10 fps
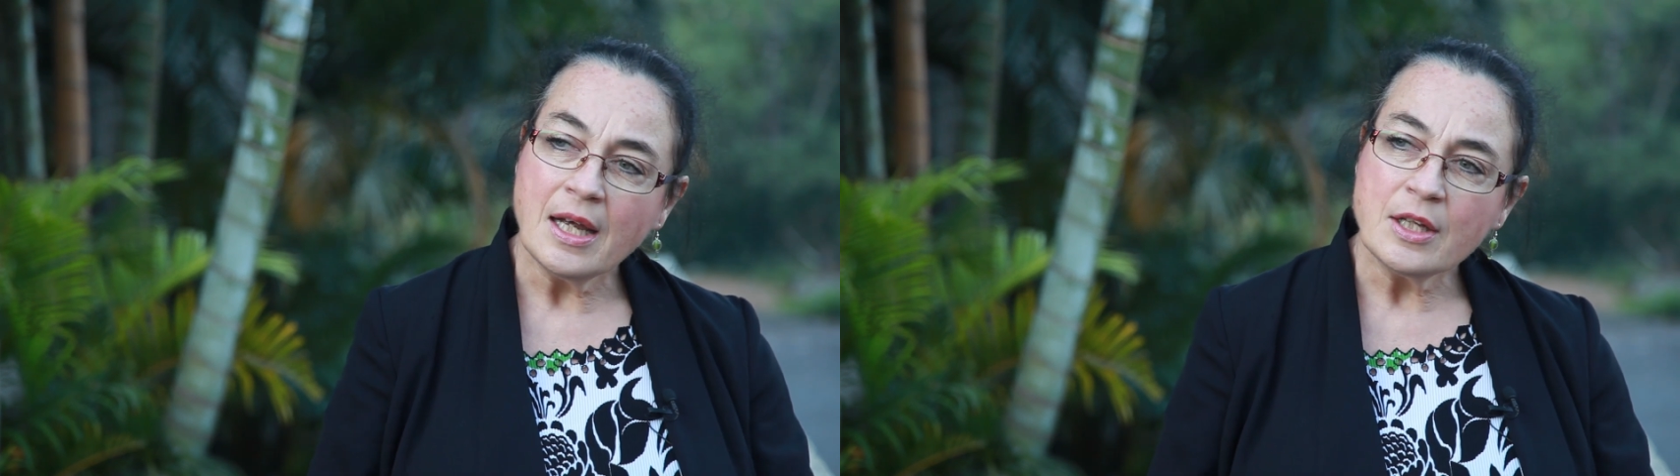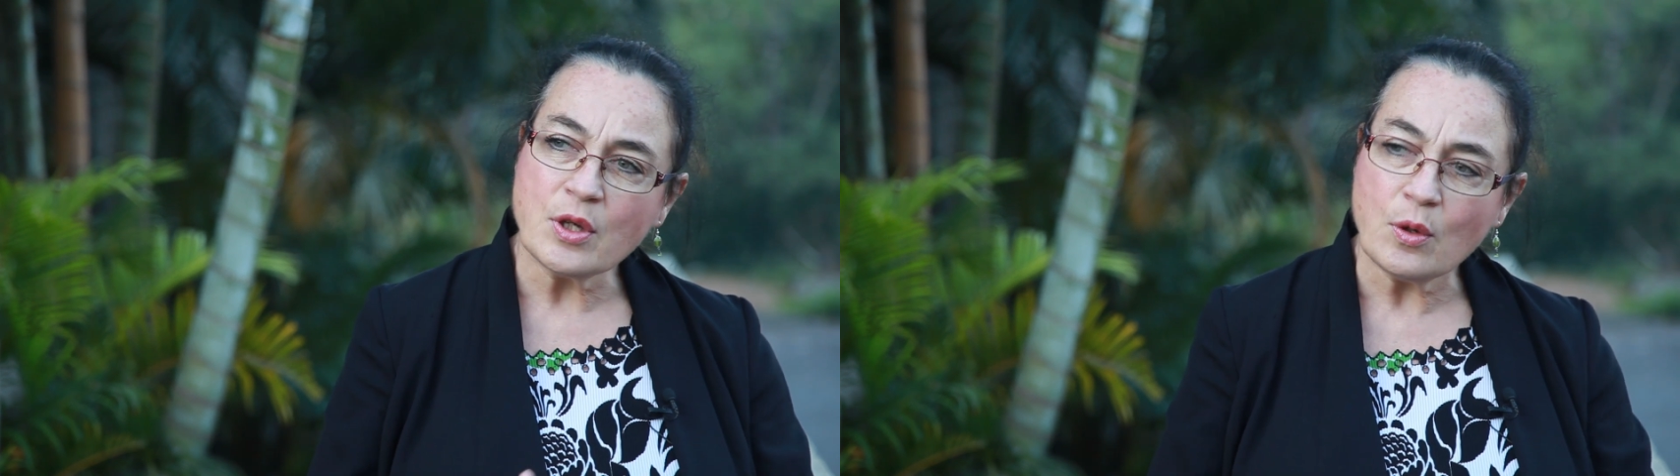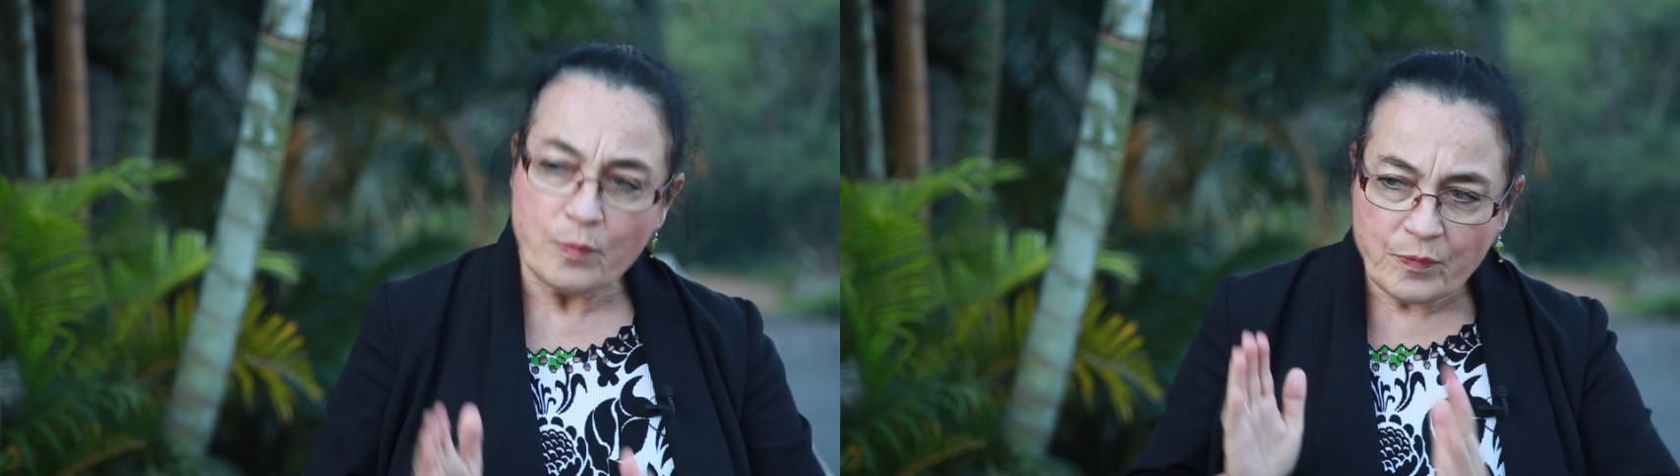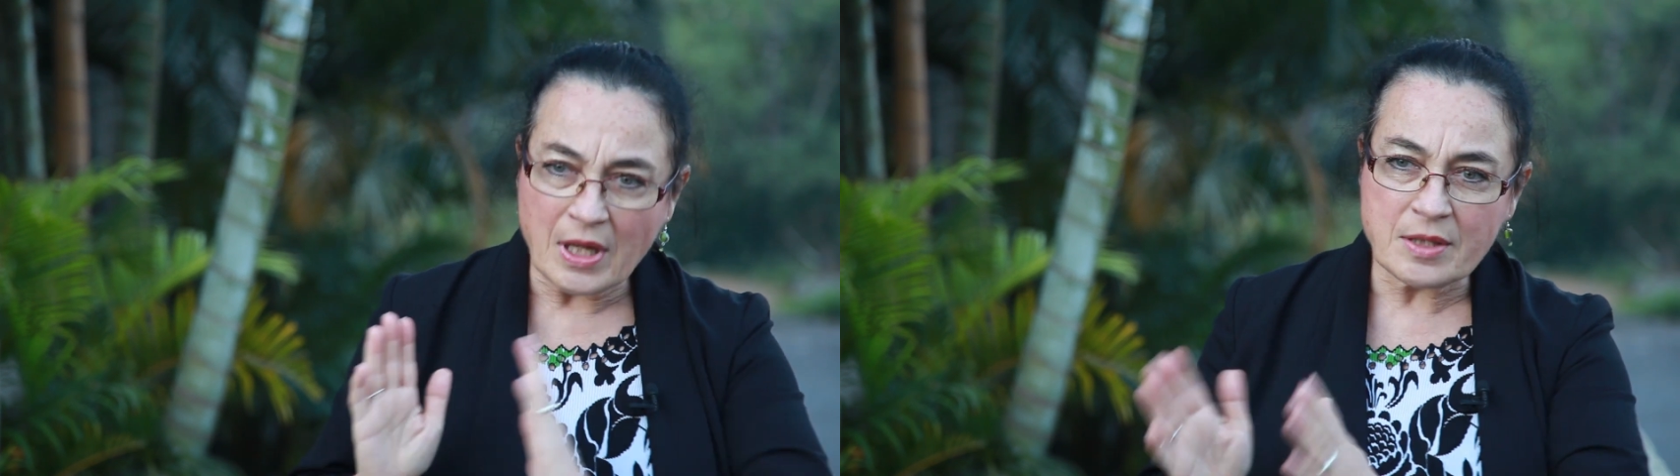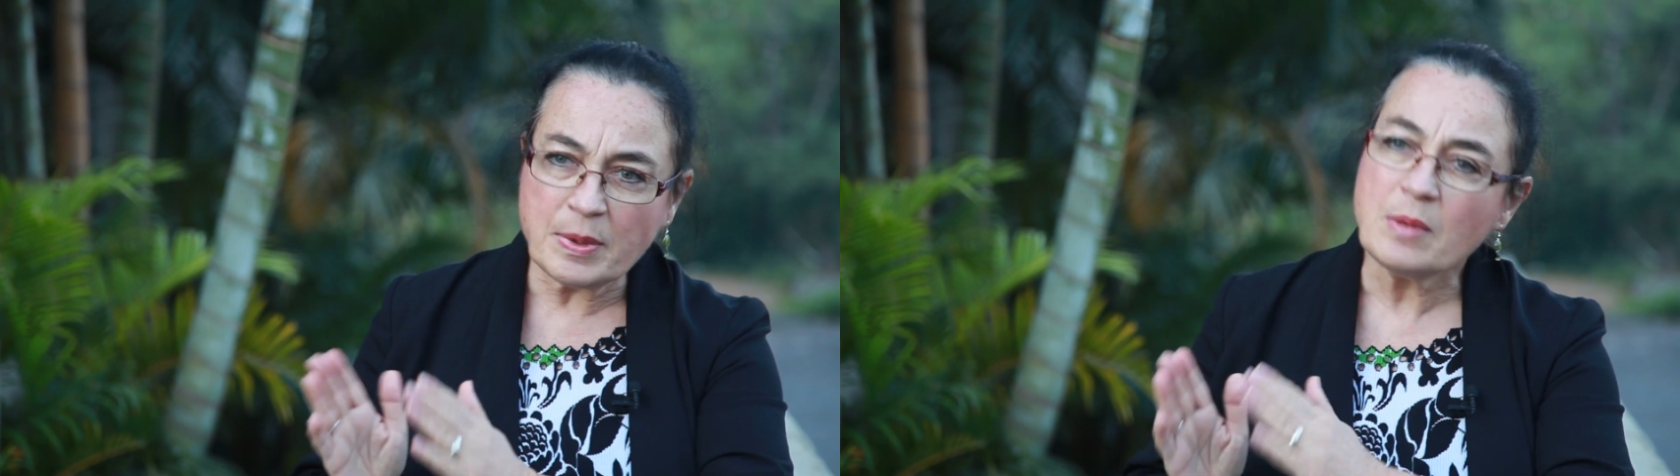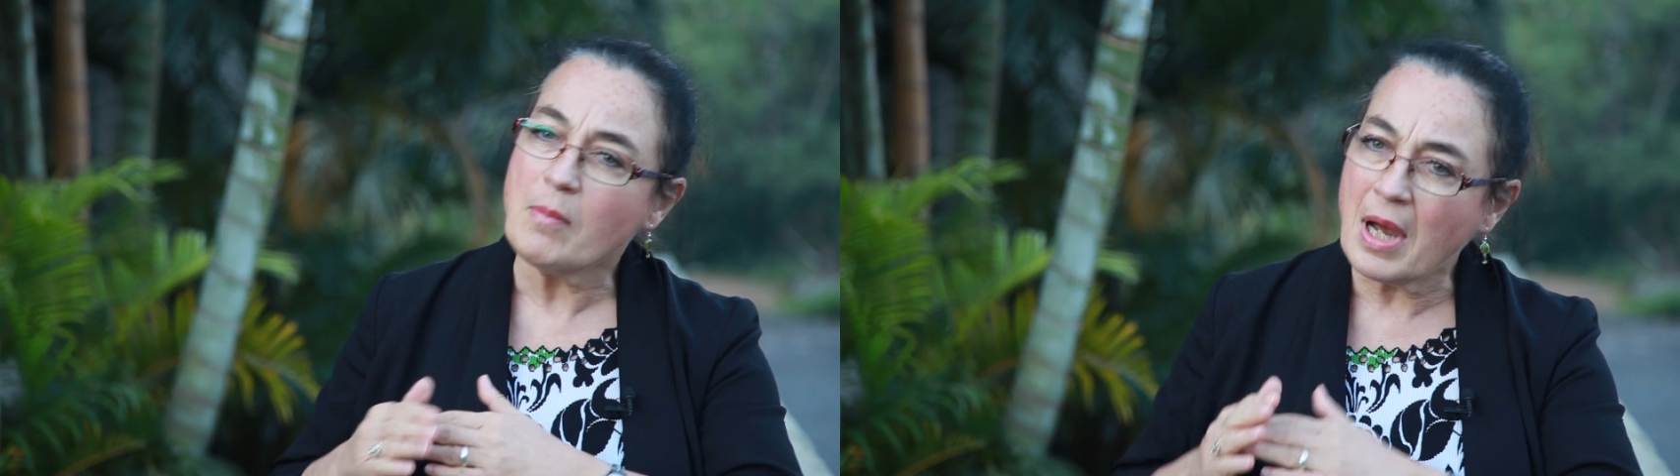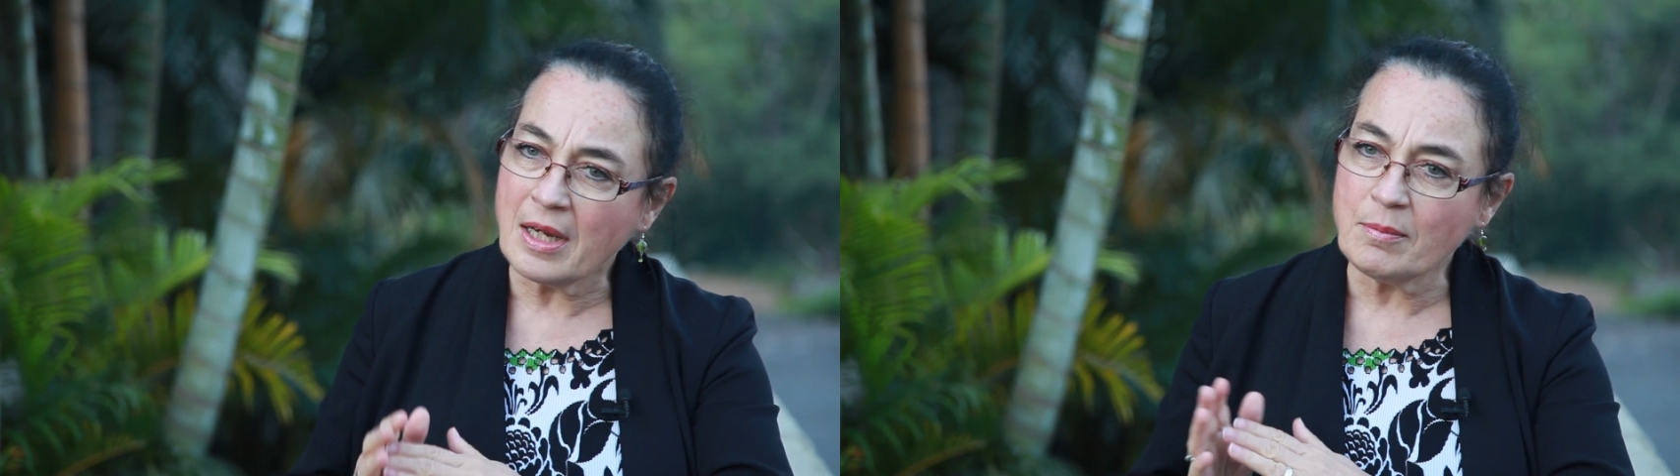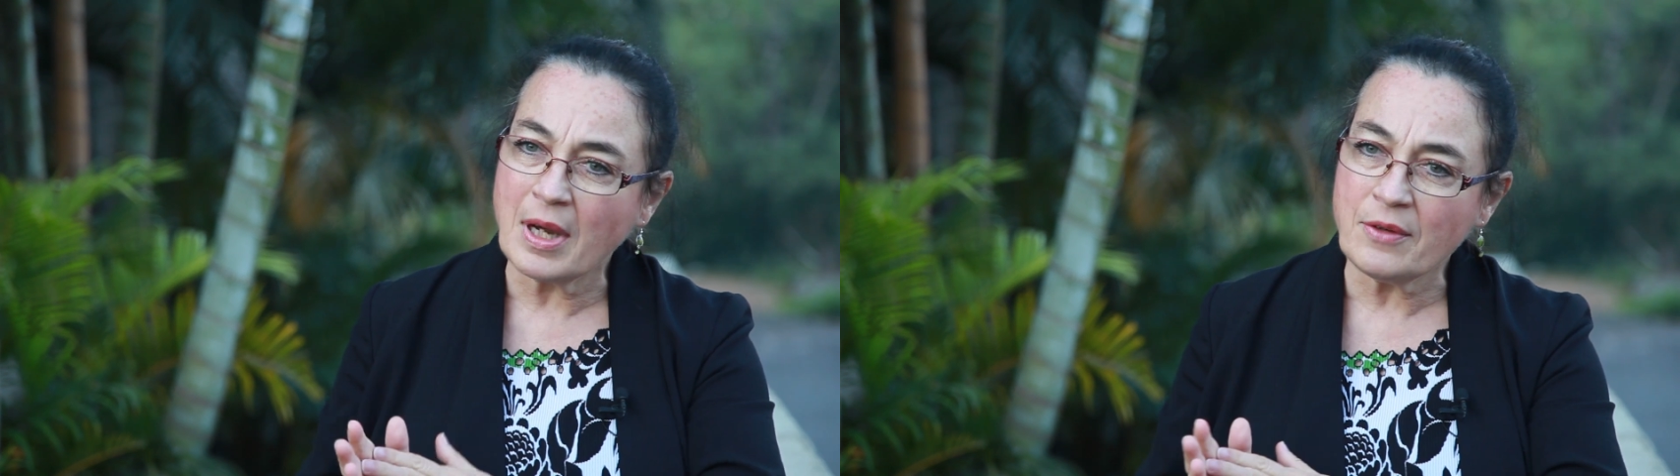So that's been
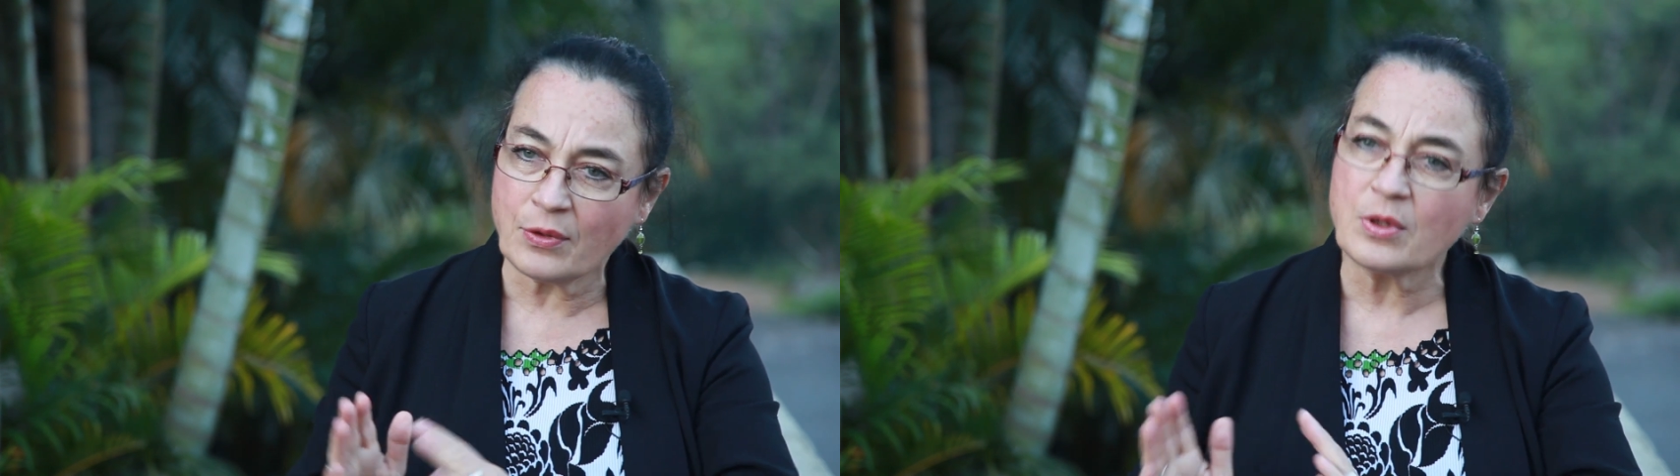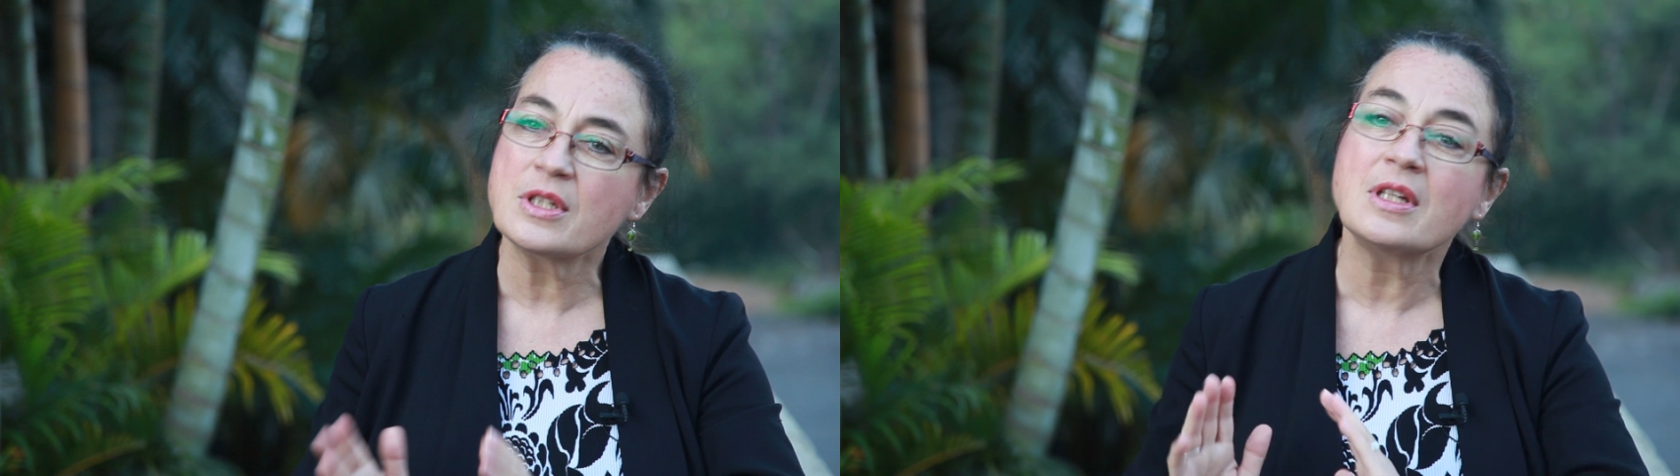my focus,